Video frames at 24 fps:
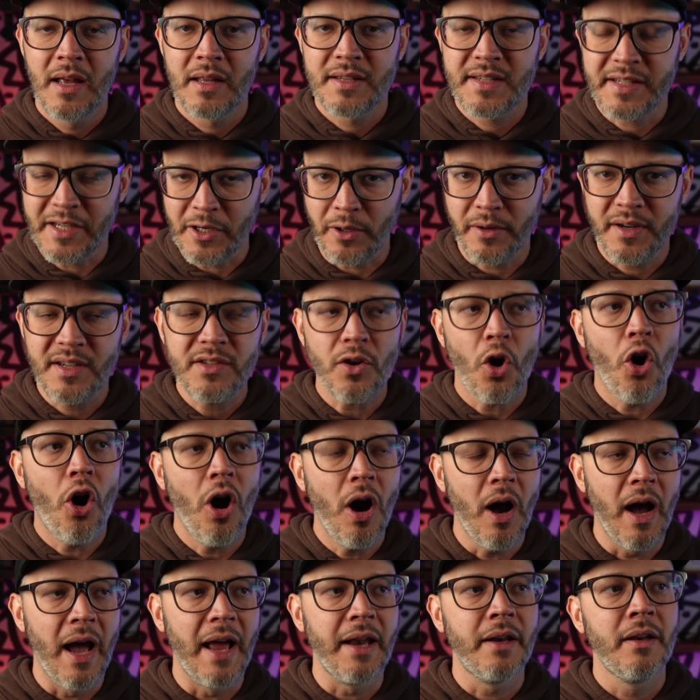series
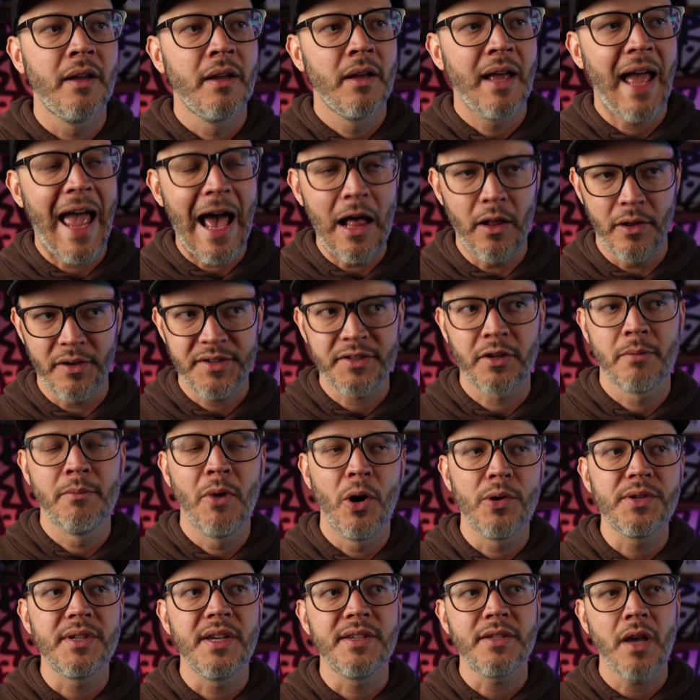on Alex
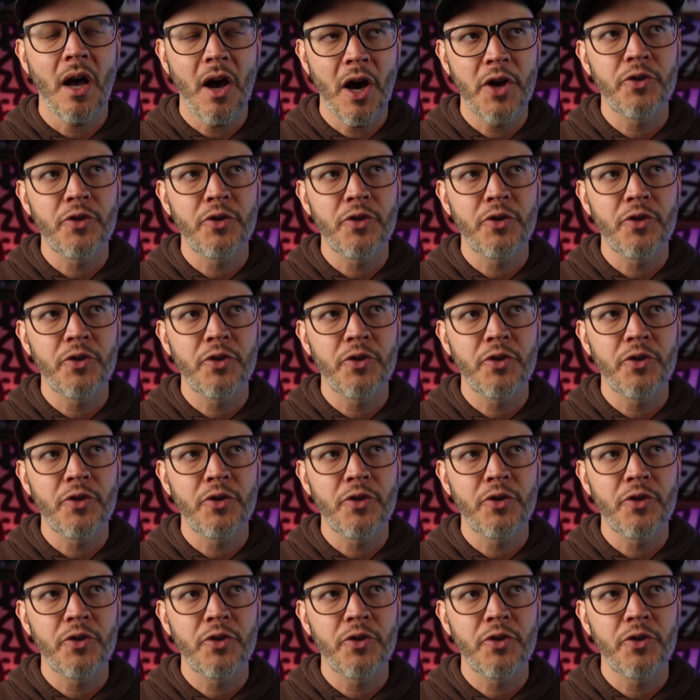Hormozi's one